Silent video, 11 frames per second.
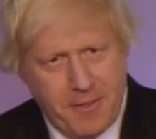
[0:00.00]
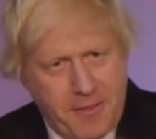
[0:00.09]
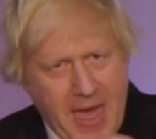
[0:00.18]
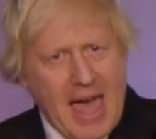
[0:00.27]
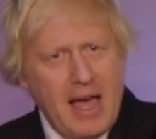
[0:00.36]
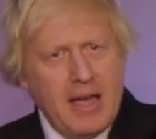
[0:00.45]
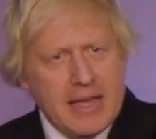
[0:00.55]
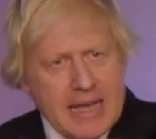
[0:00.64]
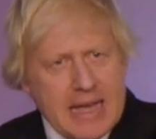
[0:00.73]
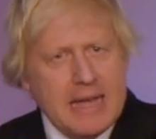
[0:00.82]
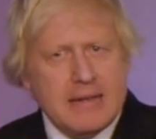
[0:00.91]
their
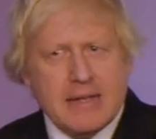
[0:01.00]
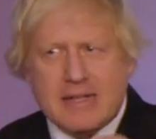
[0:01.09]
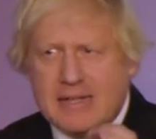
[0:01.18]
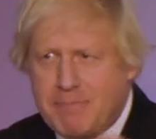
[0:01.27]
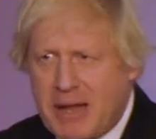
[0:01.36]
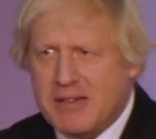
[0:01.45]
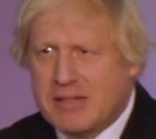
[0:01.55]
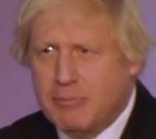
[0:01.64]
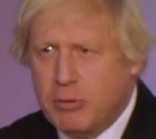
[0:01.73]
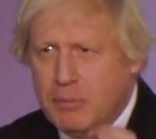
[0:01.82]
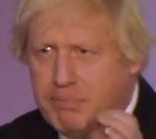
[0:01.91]

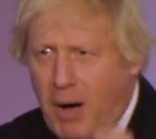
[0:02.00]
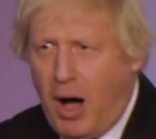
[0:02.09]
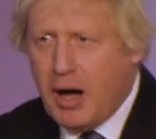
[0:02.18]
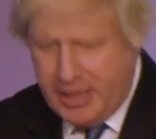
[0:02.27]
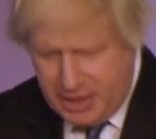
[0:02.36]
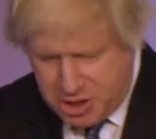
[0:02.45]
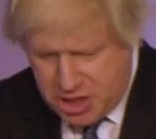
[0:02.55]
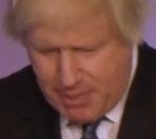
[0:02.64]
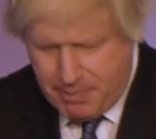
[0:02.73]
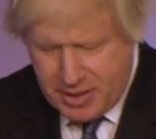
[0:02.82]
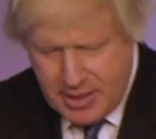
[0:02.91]
indispensable bargaining
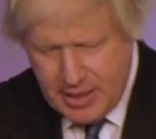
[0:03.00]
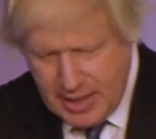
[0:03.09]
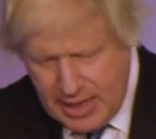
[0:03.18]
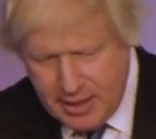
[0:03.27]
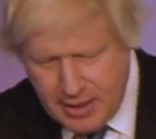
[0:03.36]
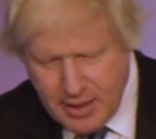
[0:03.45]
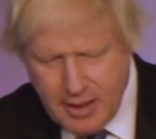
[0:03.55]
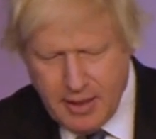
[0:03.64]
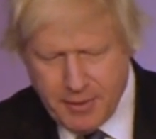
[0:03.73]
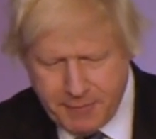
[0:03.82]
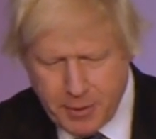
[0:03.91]
chip in
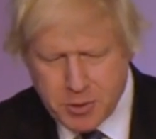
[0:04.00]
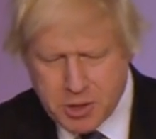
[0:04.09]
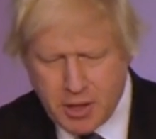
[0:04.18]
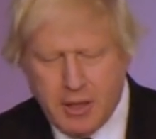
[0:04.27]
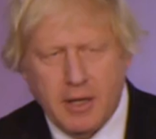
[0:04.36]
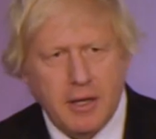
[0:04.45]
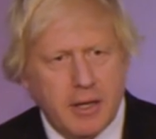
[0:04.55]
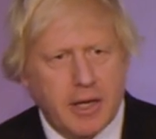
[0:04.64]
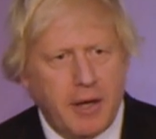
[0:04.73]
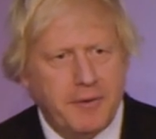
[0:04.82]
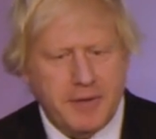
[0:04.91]
the future
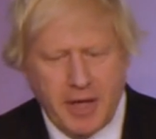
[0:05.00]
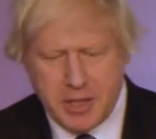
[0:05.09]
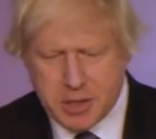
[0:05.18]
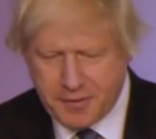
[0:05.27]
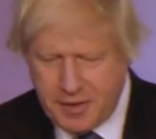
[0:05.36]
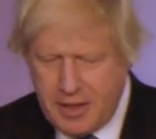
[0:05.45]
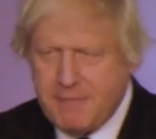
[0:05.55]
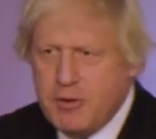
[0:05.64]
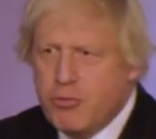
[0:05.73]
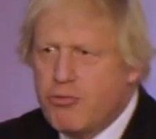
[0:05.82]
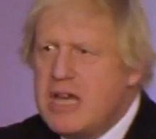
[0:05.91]
negotiations. And
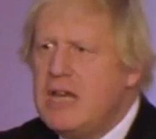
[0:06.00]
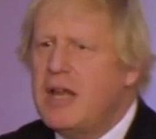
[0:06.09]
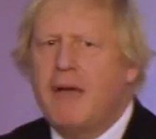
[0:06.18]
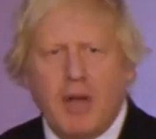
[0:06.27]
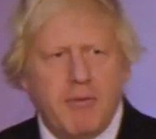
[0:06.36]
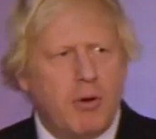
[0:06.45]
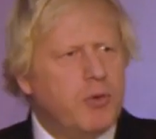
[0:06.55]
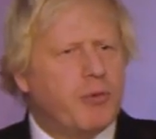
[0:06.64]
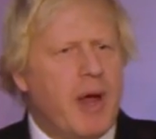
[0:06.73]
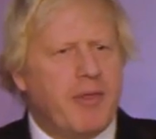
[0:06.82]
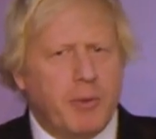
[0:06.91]
if you read, have you, have you,
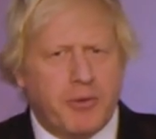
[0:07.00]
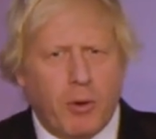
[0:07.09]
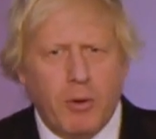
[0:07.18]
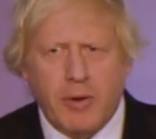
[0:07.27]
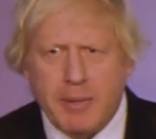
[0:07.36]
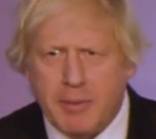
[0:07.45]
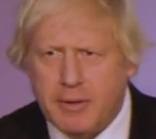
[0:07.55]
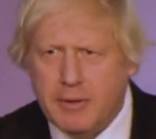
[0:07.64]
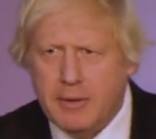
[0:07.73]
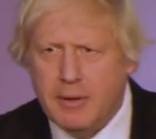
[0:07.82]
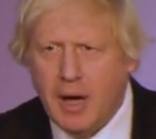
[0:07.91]
who's read the withdrawal
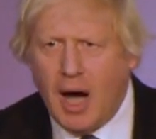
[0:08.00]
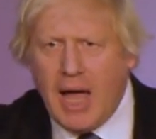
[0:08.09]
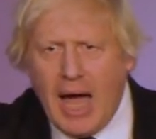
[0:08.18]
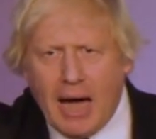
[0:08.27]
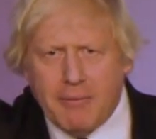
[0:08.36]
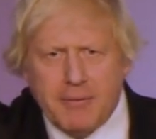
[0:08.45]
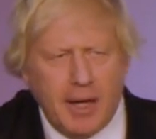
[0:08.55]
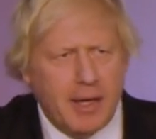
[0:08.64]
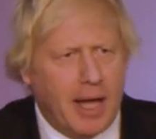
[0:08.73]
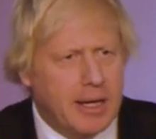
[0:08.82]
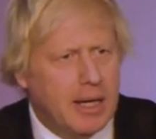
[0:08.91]
agreement? I have,
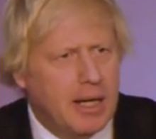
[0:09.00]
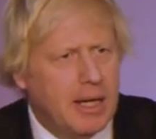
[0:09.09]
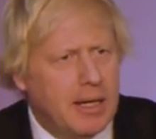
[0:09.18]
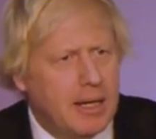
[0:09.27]
unlike